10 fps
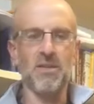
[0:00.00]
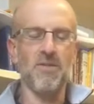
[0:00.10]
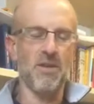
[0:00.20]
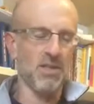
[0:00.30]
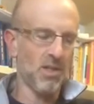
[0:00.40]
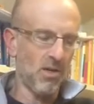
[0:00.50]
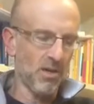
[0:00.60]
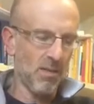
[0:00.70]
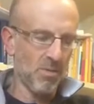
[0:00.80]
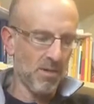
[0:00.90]
and Saul
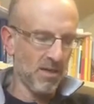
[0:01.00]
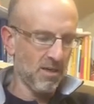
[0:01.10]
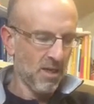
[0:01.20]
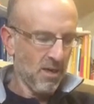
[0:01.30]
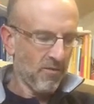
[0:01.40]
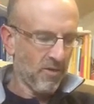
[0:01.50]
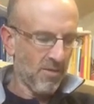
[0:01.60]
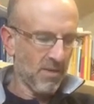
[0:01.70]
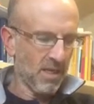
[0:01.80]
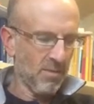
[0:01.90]
Lieberman
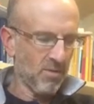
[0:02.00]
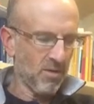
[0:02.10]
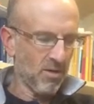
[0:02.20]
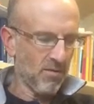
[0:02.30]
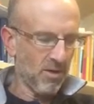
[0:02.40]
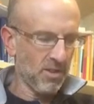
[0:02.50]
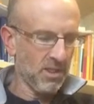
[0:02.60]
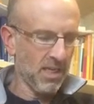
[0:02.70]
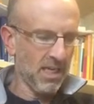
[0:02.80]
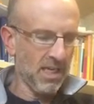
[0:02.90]
from the Hebrew
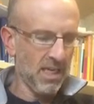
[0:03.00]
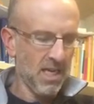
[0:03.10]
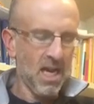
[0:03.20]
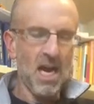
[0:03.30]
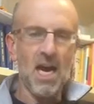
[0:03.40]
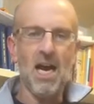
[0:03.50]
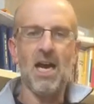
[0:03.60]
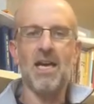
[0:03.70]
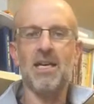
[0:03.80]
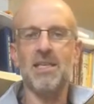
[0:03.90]
University,
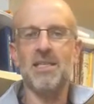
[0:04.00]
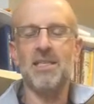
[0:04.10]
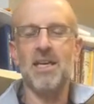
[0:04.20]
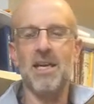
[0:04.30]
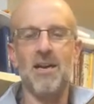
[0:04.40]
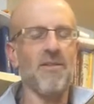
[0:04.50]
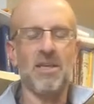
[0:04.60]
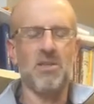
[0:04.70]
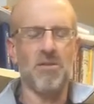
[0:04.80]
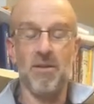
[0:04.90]

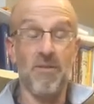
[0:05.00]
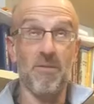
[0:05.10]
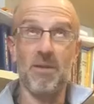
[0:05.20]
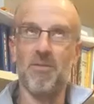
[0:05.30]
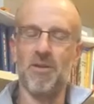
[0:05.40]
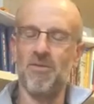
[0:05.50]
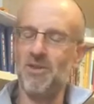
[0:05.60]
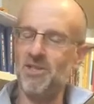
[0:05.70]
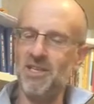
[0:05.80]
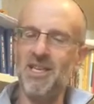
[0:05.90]
excuse me, not from Hebrew
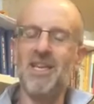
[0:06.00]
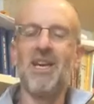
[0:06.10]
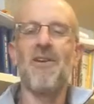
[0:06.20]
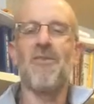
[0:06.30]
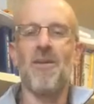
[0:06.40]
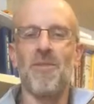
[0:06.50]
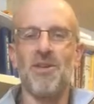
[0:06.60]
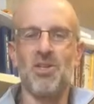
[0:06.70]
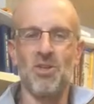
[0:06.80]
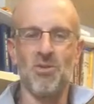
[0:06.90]
University, from
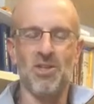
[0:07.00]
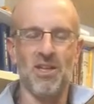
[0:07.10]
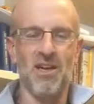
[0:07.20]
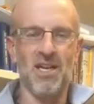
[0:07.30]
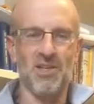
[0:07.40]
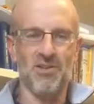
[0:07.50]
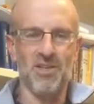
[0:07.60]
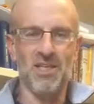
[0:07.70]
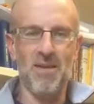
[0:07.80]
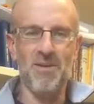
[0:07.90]
Jewish Theological
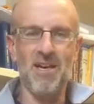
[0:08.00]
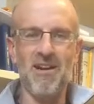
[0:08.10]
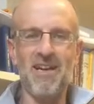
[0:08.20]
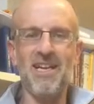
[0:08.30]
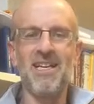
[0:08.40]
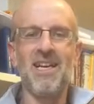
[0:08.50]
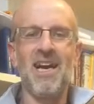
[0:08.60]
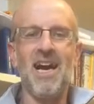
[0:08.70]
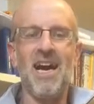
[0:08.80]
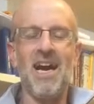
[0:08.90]
Seminary,
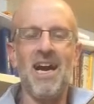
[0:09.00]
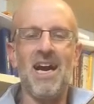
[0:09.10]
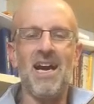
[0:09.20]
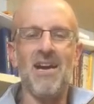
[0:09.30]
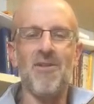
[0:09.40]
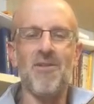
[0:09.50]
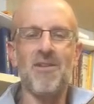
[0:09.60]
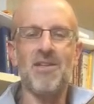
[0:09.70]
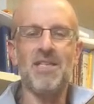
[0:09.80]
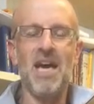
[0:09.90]

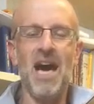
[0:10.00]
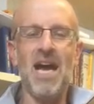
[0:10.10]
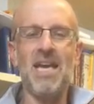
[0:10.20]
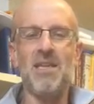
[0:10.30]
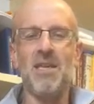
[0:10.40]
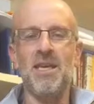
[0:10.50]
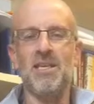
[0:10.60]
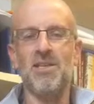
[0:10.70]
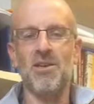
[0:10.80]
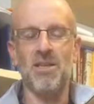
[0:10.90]
tied
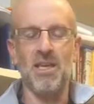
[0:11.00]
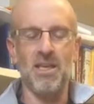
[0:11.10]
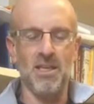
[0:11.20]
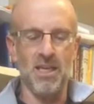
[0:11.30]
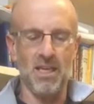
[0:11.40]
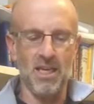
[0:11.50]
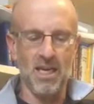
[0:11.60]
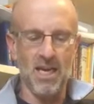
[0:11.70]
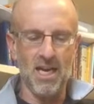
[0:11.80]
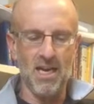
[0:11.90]

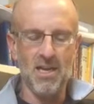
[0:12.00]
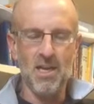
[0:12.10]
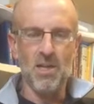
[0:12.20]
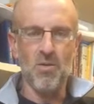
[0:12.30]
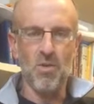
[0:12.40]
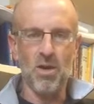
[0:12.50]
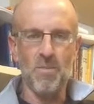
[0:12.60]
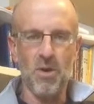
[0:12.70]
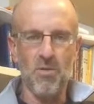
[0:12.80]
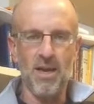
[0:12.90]
the
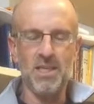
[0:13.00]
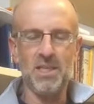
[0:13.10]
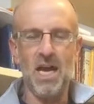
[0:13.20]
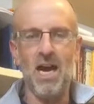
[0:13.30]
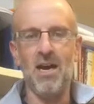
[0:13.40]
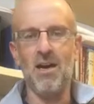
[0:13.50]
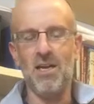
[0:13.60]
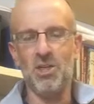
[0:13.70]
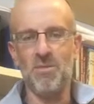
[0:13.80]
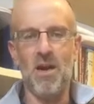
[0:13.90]
word pores al
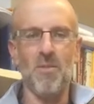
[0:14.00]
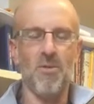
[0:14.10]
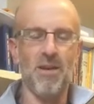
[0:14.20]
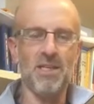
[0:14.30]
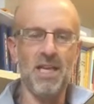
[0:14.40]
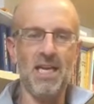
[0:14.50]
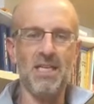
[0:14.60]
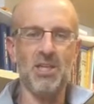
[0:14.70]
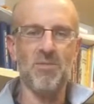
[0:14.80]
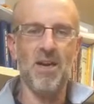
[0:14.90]
hashma, pores et
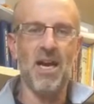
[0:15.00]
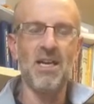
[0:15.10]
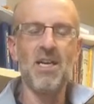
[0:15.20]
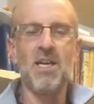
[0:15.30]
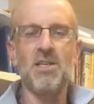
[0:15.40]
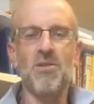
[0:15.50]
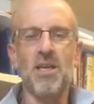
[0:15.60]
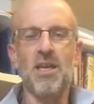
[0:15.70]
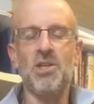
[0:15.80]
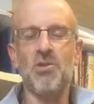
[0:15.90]
hashma, to
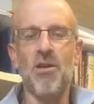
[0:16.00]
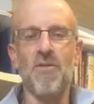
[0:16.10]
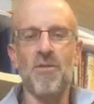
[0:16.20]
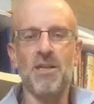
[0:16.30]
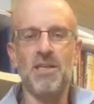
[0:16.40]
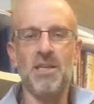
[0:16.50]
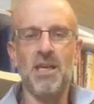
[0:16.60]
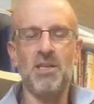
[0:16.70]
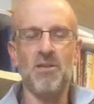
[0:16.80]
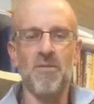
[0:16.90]
the issue of the
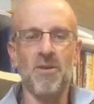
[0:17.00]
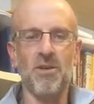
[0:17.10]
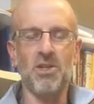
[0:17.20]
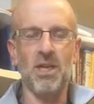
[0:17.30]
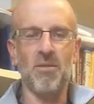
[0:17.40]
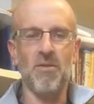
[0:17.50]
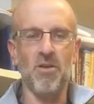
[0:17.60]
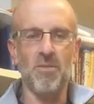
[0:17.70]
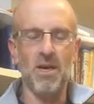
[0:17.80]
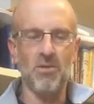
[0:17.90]
recitation of Baruch Shem
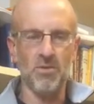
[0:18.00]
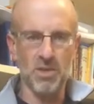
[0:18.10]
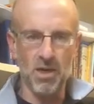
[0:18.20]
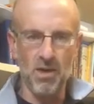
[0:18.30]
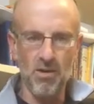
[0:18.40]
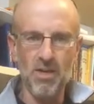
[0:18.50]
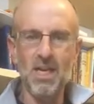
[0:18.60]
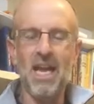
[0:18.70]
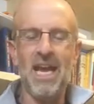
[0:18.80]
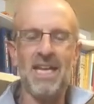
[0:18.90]
Kavod Malchuto,
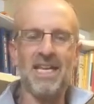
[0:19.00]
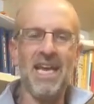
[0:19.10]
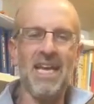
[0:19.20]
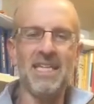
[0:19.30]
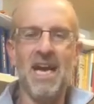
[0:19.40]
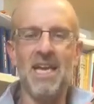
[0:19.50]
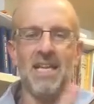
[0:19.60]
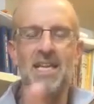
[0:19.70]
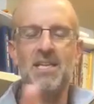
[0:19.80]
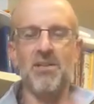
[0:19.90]
and again tied
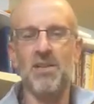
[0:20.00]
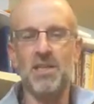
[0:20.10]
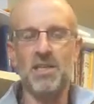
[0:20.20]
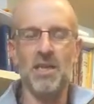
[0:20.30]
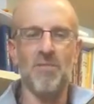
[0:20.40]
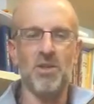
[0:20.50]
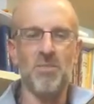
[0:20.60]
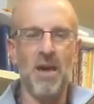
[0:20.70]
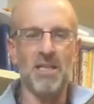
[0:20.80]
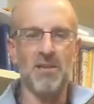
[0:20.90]
it into this
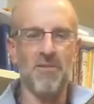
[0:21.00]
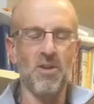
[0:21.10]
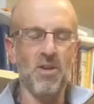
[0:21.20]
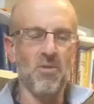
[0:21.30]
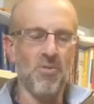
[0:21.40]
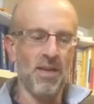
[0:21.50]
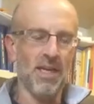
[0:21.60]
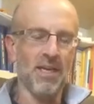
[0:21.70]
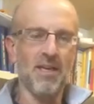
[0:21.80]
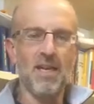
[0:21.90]
responsive
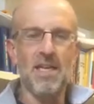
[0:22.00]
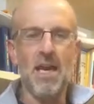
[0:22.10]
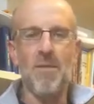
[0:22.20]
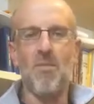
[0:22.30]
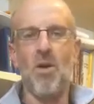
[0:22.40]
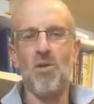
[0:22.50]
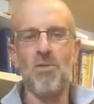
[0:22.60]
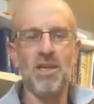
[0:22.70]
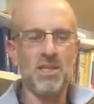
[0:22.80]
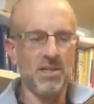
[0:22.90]
reading. Now, more
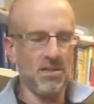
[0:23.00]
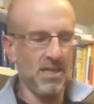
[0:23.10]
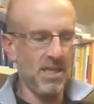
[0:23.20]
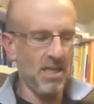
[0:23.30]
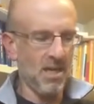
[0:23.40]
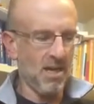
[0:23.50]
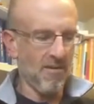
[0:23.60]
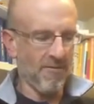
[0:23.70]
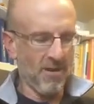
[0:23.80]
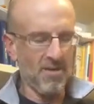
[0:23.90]
recently,
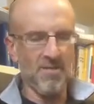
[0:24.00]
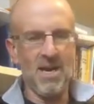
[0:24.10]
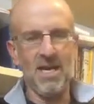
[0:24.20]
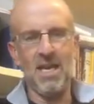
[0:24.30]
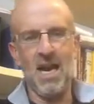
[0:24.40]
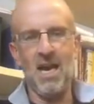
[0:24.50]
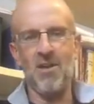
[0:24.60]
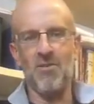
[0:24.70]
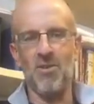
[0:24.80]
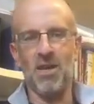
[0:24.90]
a friend of mine,
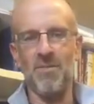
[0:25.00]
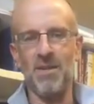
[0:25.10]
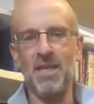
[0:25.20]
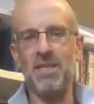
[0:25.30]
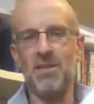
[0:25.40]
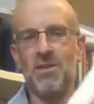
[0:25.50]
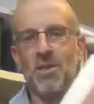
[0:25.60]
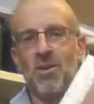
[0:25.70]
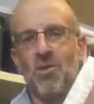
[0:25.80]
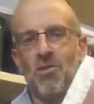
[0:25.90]
Aharon Amit,
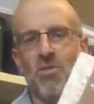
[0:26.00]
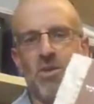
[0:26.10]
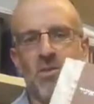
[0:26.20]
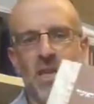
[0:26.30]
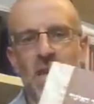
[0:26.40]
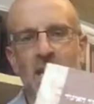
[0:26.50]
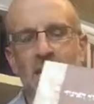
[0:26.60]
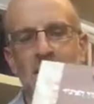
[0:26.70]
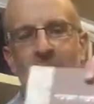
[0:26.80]
who wrote a